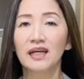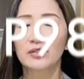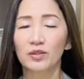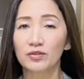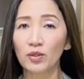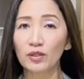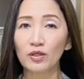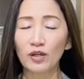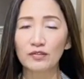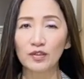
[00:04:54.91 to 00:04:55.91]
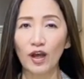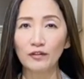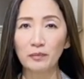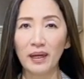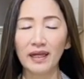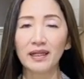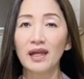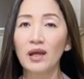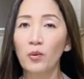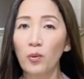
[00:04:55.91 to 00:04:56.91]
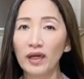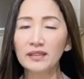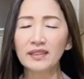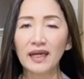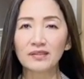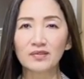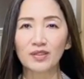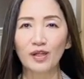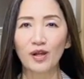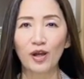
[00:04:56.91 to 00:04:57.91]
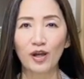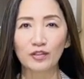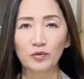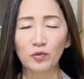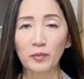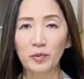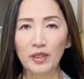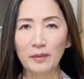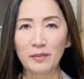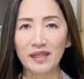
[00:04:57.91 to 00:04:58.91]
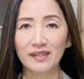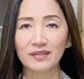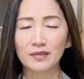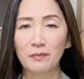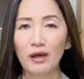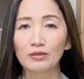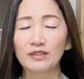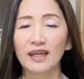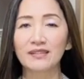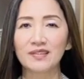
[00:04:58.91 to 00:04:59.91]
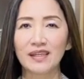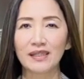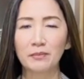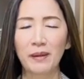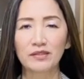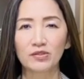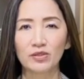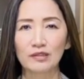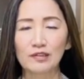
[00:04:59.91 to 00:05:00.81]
so the total cost of my one canister of whipped cream is about 98 pesos.